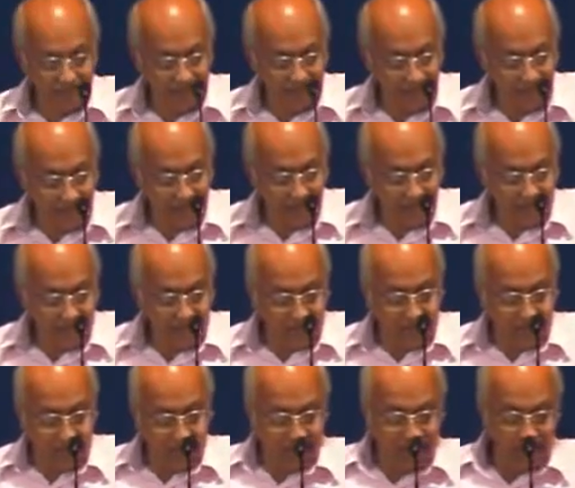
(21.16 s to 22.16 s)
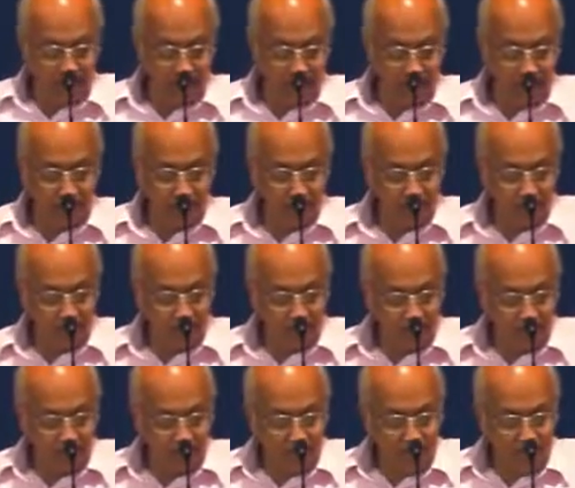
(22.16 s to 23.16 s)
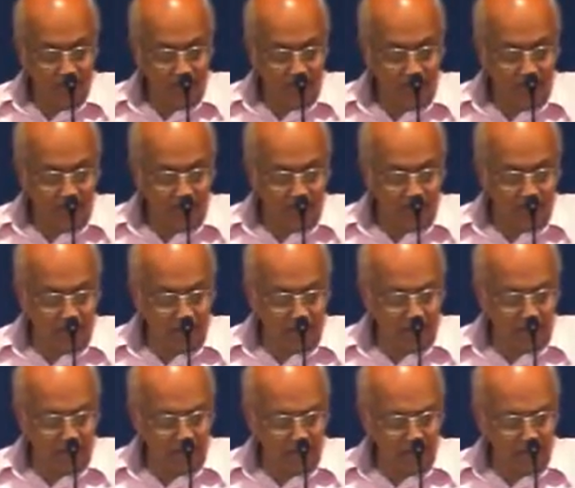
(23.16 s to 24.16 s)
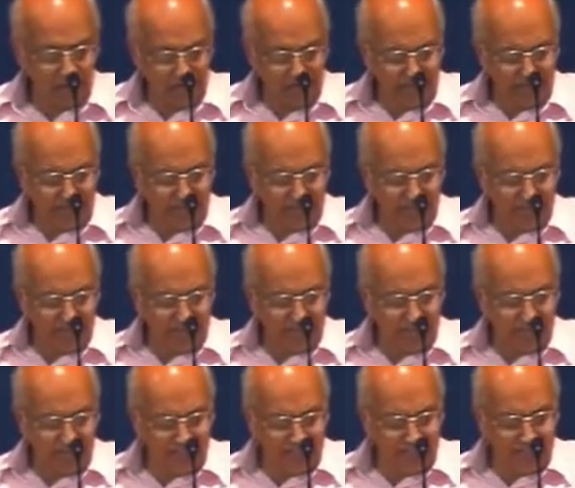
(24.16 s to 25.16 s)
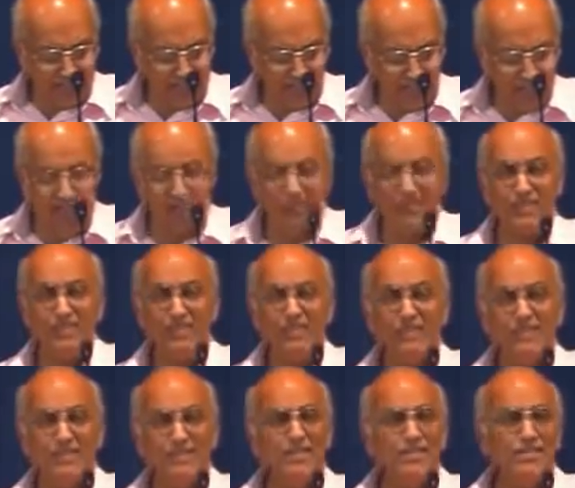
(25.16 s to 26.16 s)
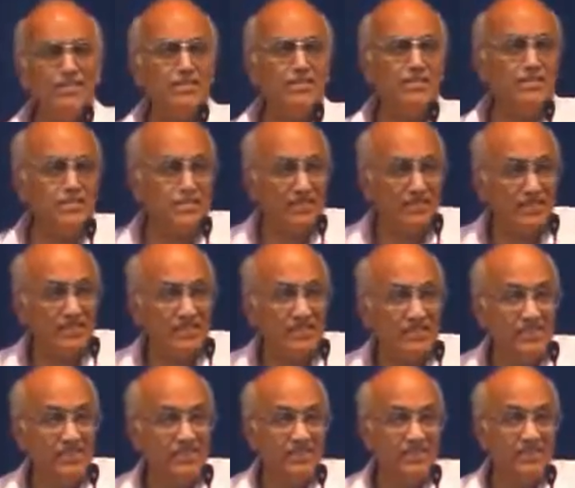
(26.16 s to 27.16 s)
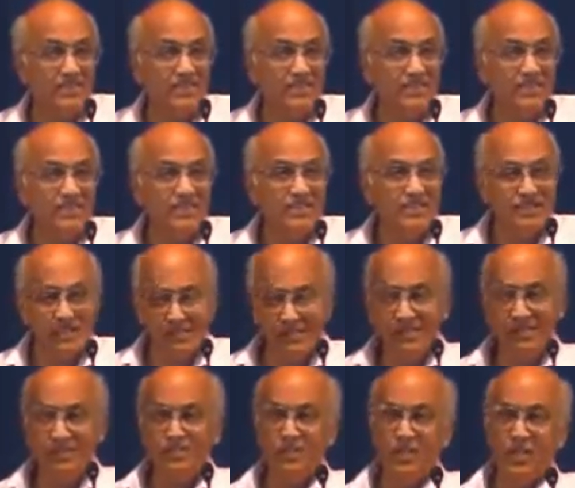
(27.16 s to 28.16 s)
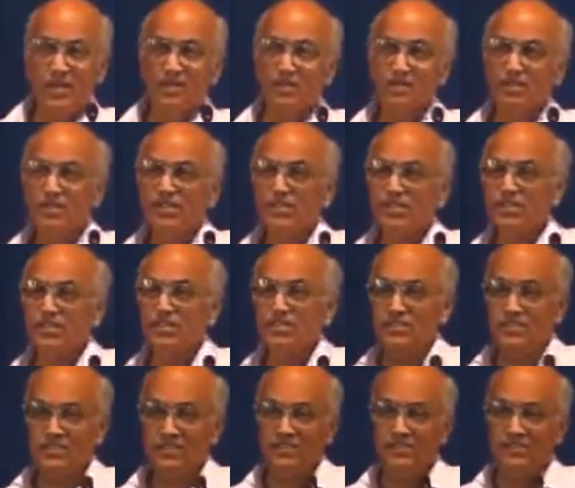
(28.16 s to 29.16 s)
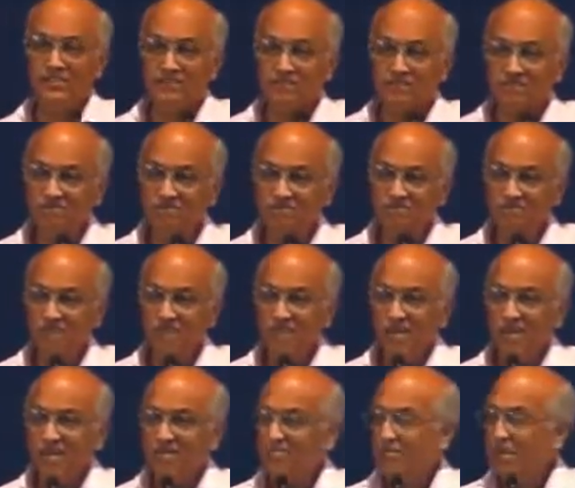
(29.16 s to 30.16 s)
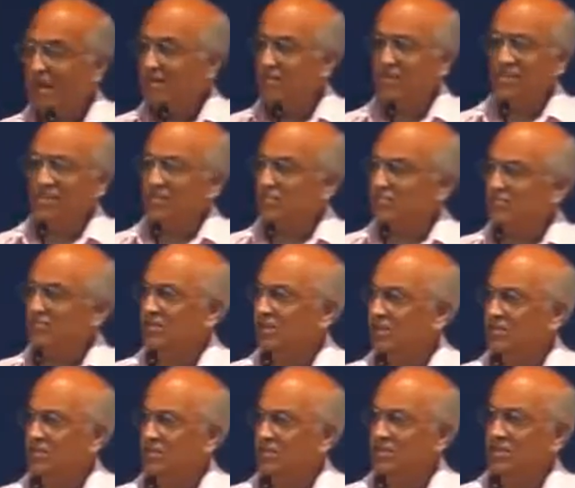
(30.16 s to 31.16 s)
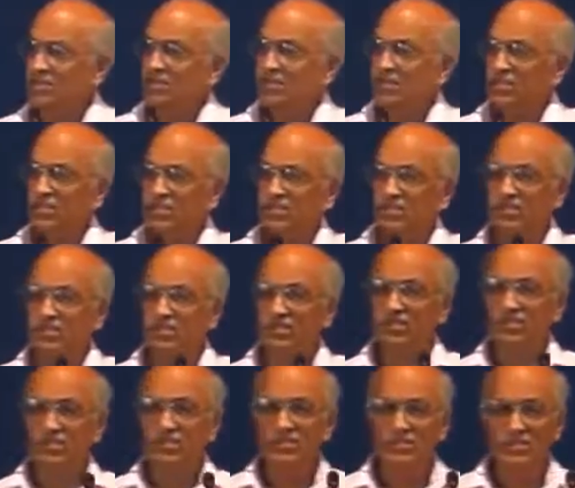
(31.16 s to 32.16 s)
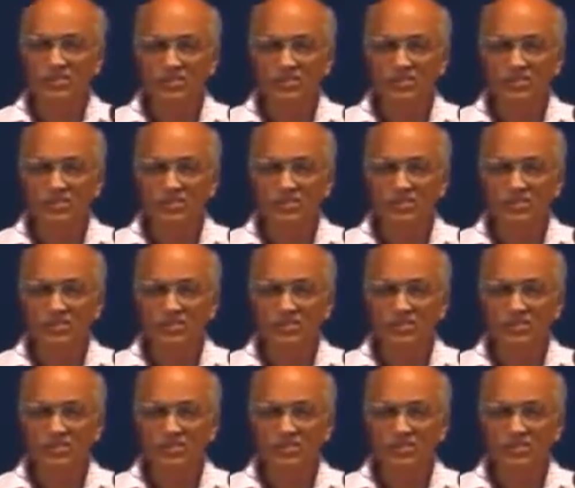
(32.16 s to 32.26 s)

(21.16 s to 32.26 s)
They looked at Jesus and they asked the disciples, "Why does your teacher mingle with sinners?" Jesus mingled with sinners. The Pharisees don't mingle with sinners.